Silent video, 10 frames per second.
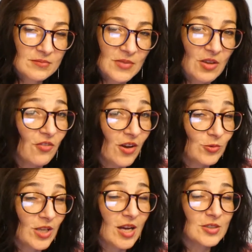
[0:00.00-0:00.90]
if I
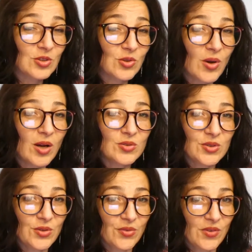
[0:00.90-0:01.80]
would ask you, how do
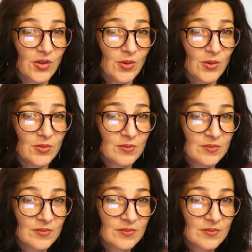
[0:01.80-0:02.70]
you feel?
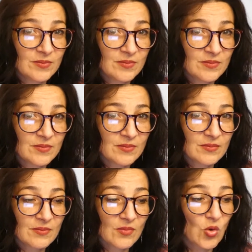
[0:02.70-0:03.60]

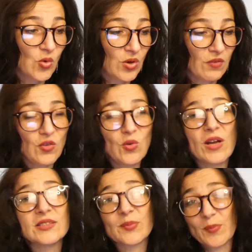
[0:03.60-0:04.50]
Or if you
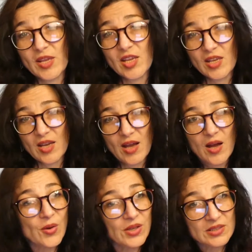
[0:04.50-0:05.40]
ask me
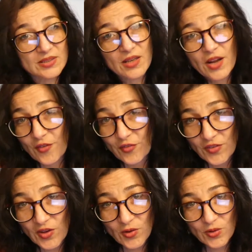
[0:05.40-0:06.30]
how it is that I
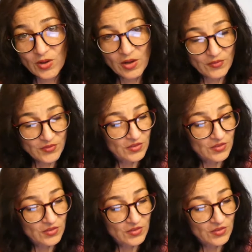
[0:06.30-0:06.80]
feel after